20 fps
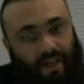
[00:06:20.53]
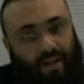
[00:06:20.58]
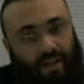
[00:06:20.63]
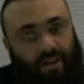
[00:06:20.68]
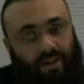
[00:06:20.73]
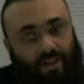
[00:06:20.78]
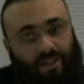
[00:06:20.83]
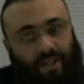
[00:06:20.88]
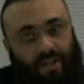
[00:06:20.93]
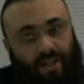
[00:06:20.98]
are
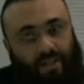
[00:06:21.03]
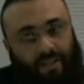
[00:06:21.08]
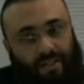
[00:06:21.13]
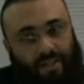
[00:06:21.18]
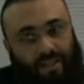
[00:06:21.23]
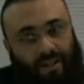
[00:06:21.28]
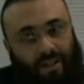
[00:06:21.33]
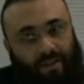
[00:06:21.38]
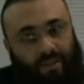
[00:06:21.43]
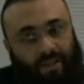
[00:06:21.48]
rejected
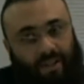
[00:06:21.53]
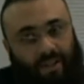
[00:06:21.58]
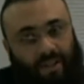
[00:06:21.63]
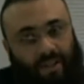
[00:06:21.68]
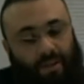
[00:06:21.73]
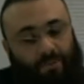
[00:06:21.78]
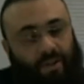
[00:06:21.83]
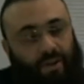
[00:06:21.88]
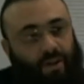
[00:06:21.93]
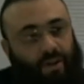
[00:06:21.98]

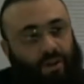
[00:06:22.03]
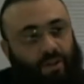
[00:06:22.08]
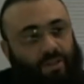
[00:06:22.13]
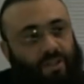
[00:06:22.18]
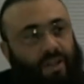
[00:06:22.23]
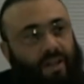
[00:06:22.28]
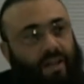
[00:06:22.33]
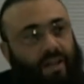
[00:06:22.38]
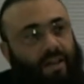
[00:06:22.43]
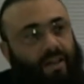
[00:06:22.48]
Islamically because